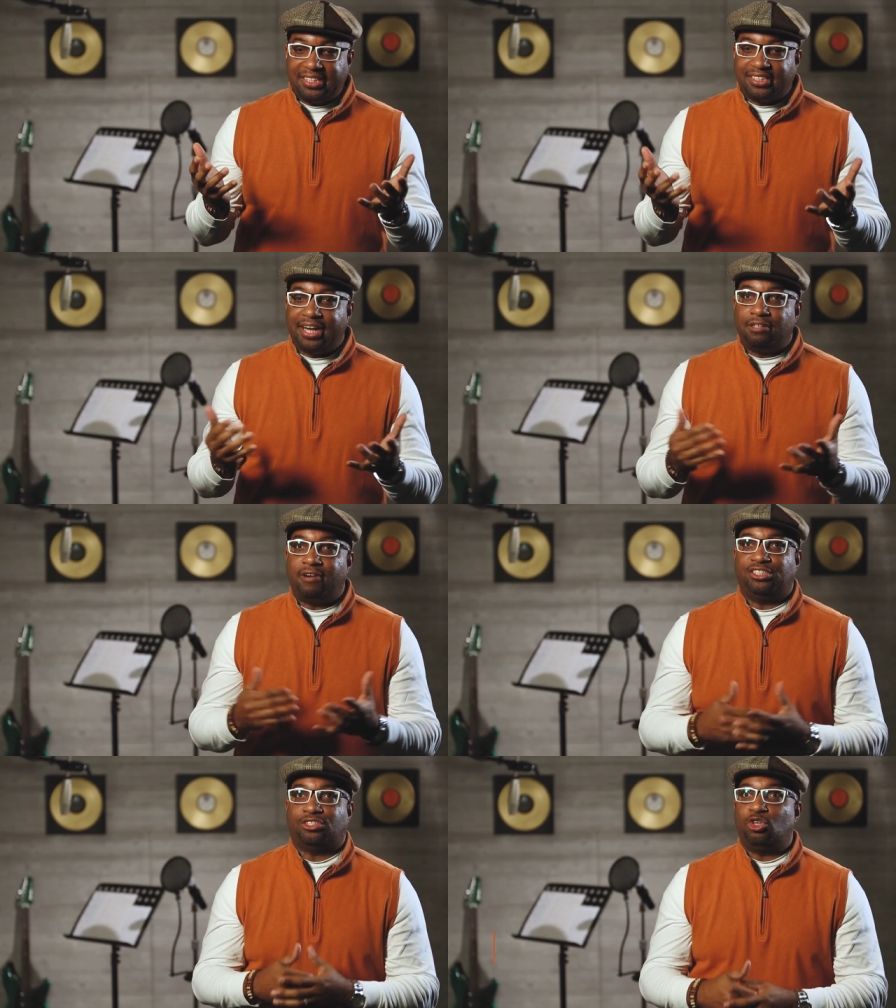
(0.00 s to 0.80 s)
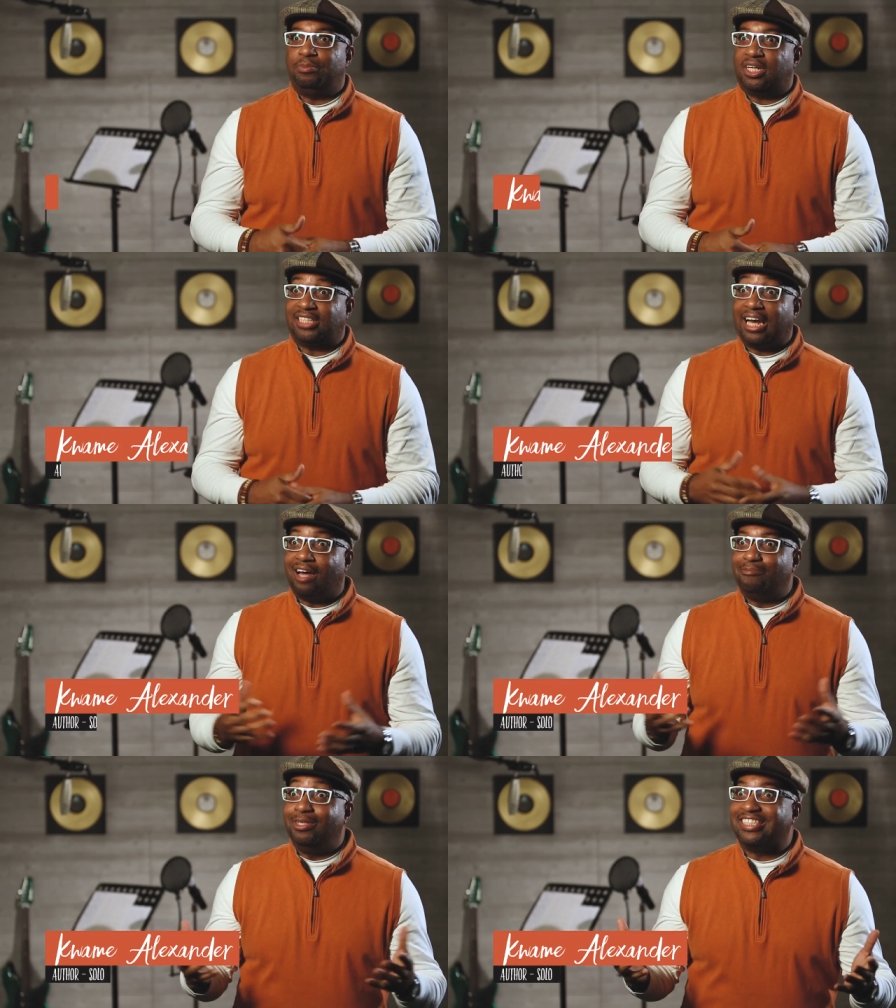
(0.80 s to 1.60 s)
decided to write Solo because I
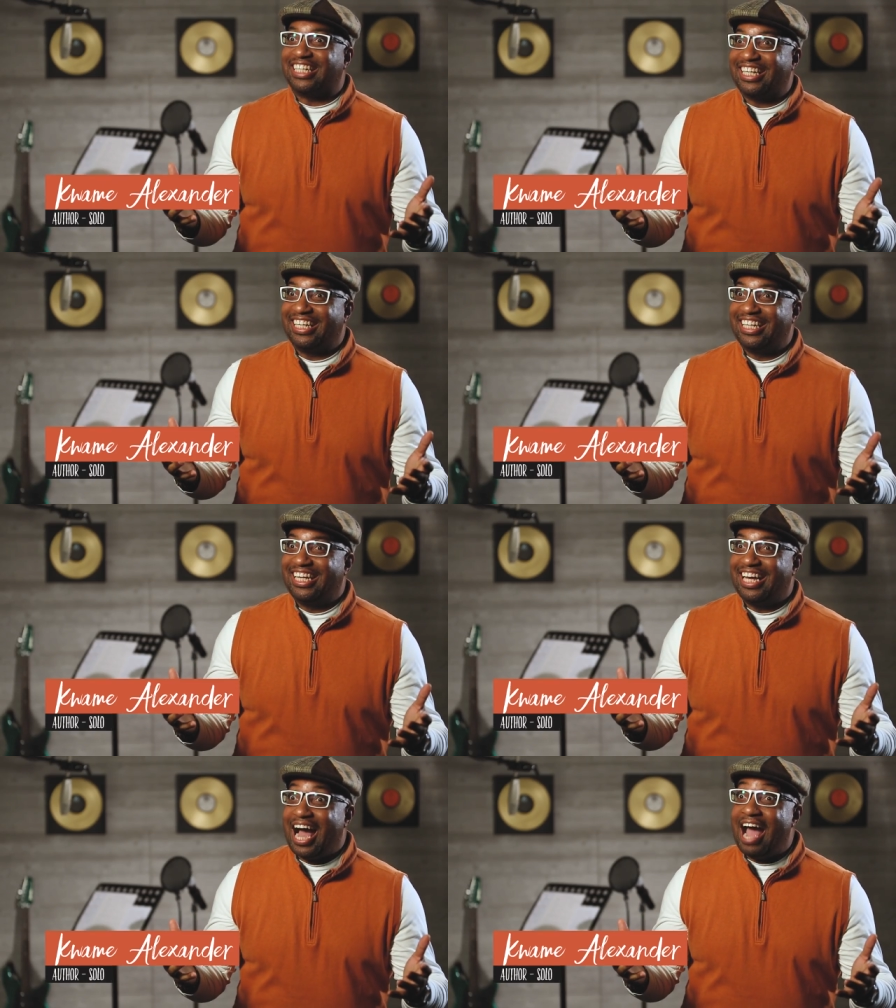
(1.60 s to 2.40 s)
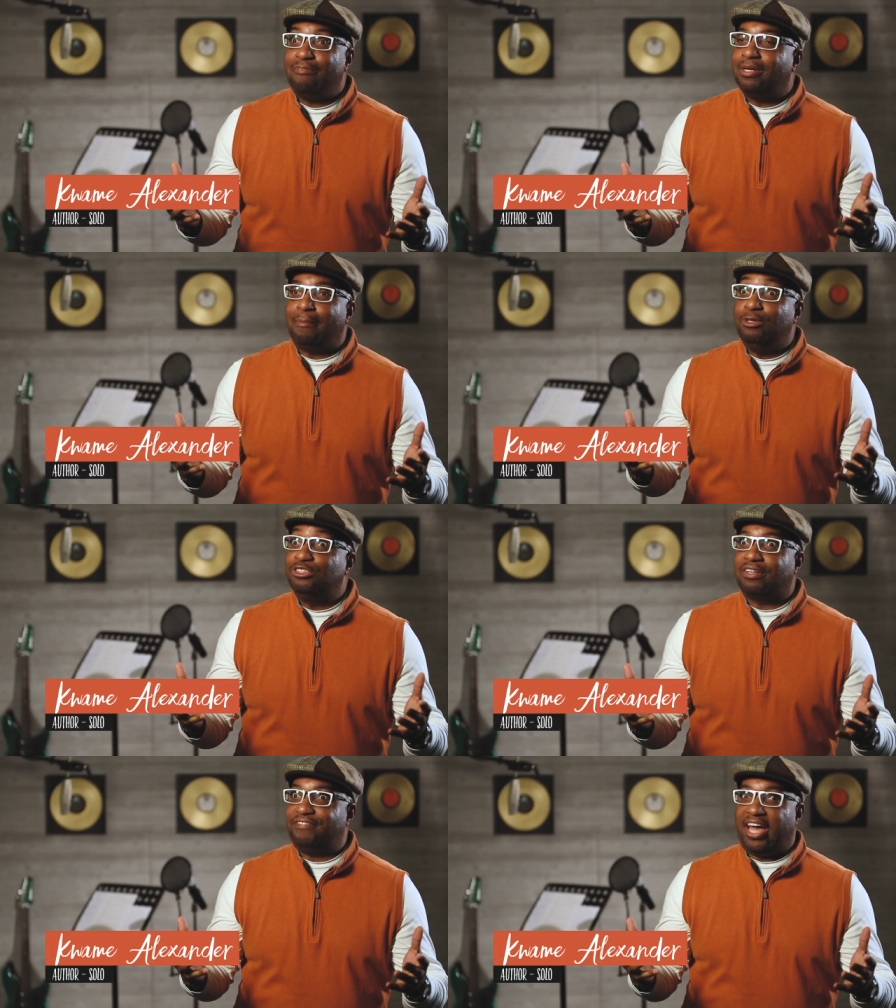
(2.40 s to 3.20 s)
love music. I've been a
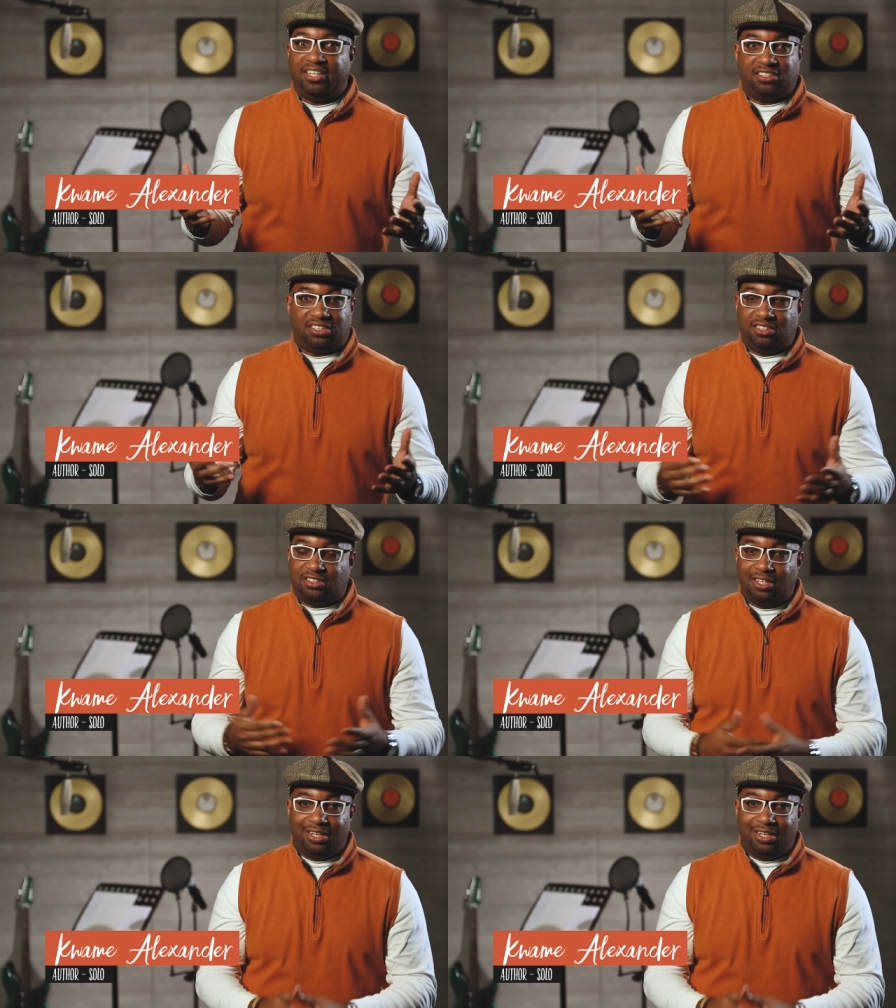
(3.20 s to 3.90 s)
music fan since,